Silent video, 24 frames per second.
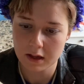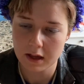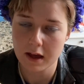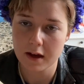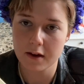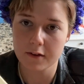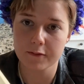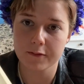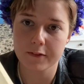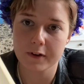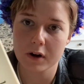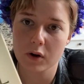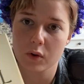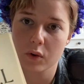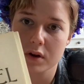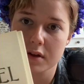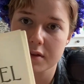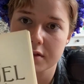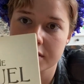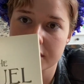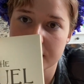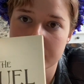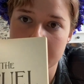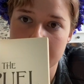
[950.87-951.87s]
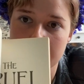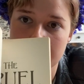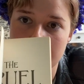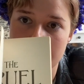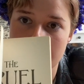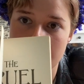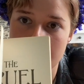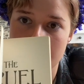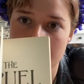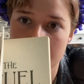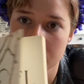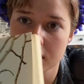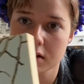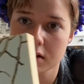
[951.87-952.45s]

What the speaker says: a very thin